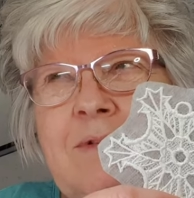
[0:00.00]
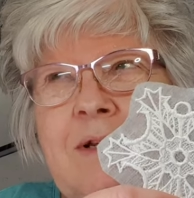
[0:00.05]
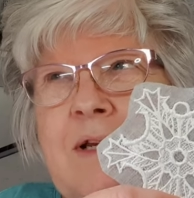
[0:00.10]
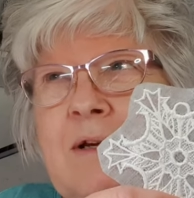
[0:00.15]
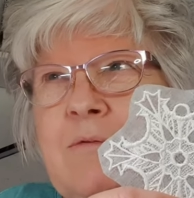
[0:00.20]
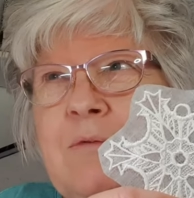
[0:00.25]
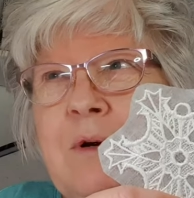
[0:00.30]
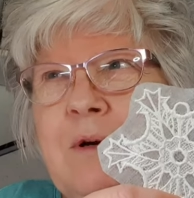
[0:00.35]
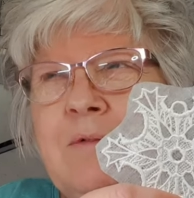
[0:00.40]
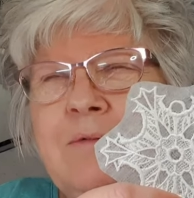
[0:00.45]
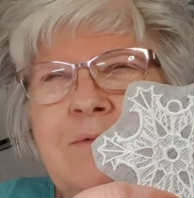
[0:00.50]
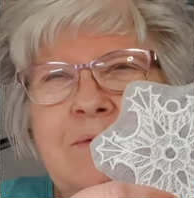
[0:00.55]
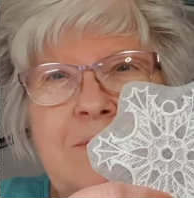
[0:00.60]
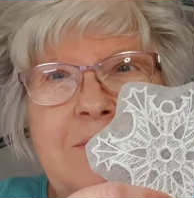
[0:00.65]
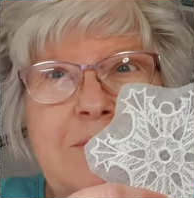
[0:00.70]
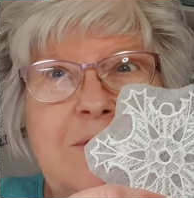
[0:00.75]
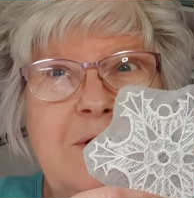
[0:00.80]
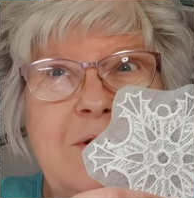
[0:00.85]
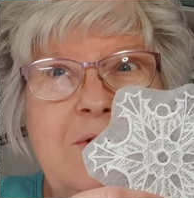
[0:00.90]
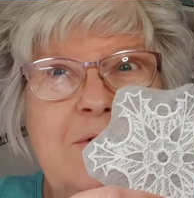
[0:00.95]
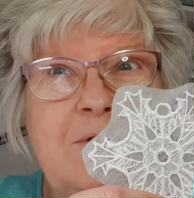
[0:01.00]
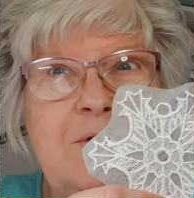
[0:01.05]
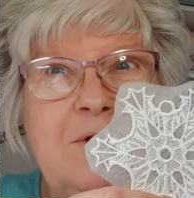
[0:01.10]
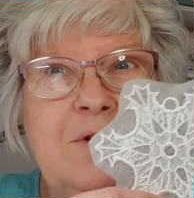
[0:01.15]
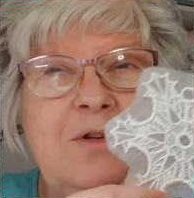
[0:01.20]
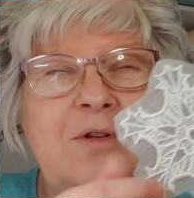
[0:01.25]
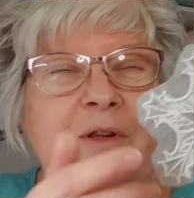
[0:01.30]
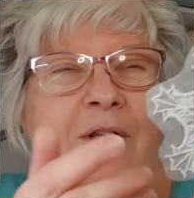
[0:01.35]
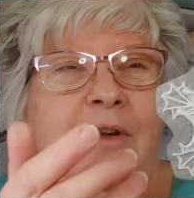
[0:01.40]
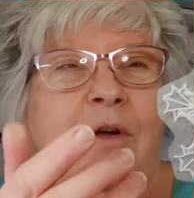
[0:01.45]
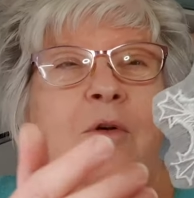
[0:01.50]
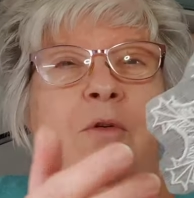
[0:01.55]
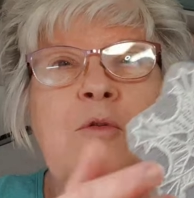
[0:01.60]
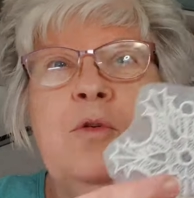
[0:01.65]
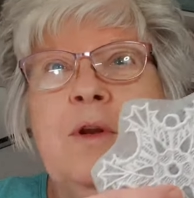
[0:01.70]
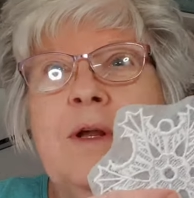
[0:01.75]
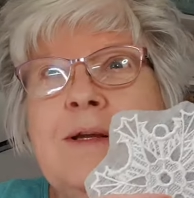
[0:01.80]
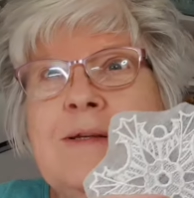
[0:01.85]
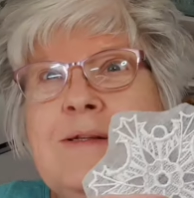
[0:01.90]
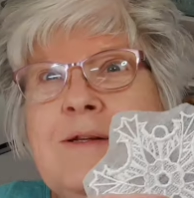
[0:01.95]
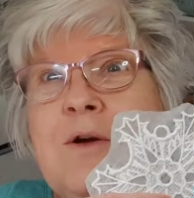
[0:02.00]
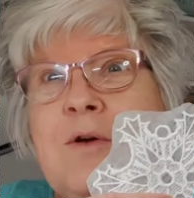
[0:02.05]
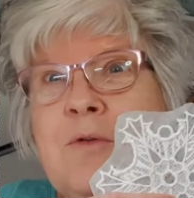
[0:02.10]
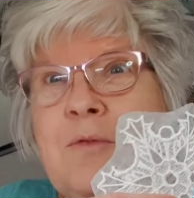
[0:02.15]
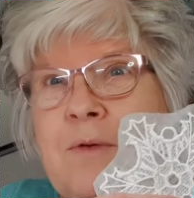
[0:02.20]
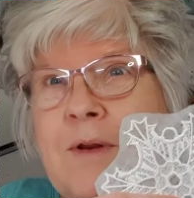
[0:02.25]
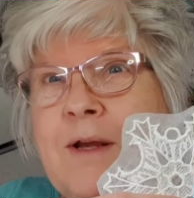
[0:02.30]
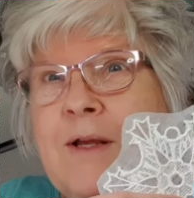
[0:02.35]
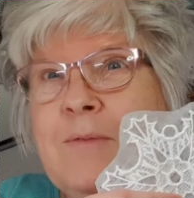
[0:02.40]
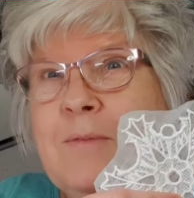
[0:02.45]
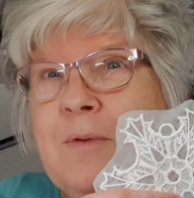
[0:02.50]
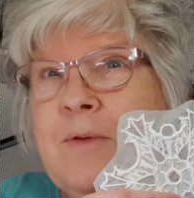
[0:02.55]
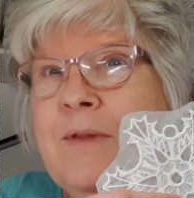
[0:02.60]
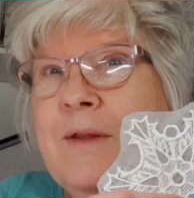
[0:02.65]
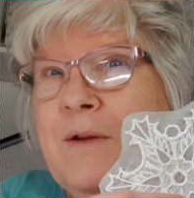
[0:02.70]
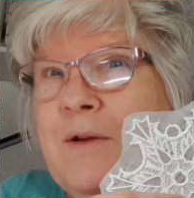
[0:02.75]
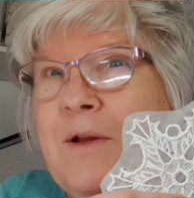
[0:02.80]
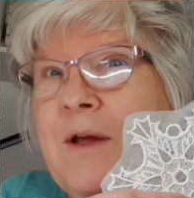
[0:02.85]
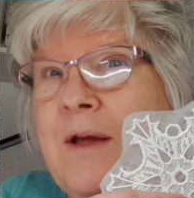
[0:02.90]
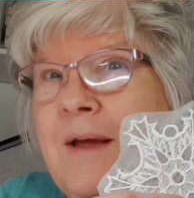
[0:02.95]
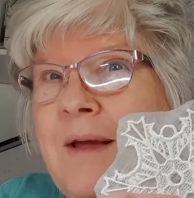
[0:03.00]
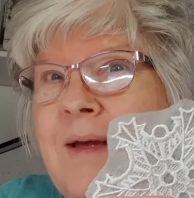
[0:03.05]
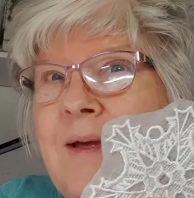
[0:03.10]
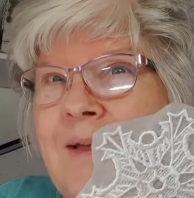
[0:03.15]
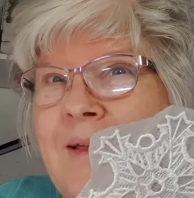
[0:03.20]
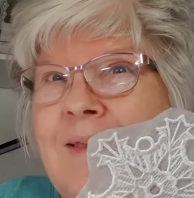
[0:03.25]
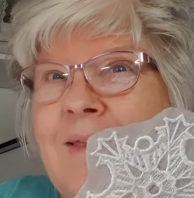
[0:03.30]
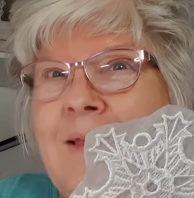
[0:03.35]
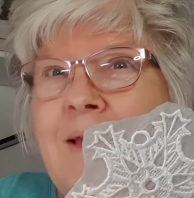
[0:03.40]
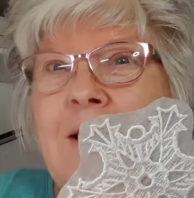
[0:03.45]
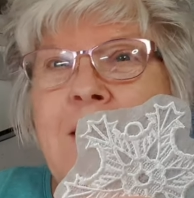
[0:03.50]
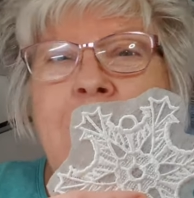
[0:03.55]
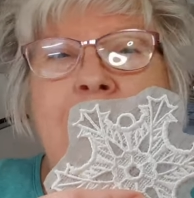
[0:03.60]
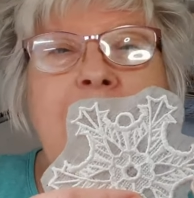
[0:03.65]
well, look, they don't look like snowflakes, but they are